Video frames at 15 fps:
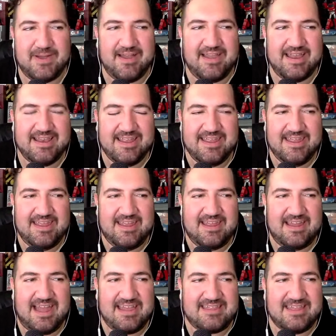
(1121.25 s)
But
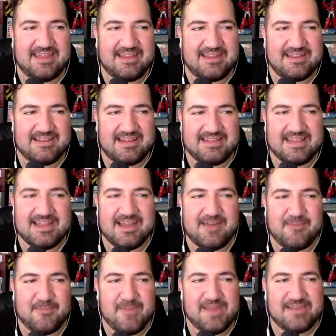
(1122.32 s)
I think
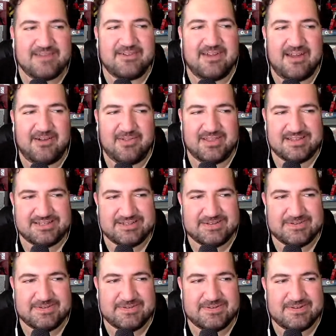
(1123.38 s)
a mental health
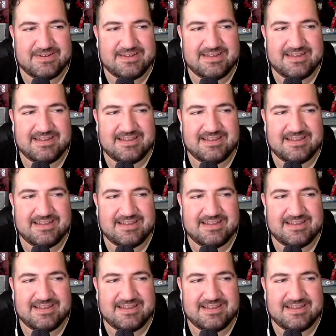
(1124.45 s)
issue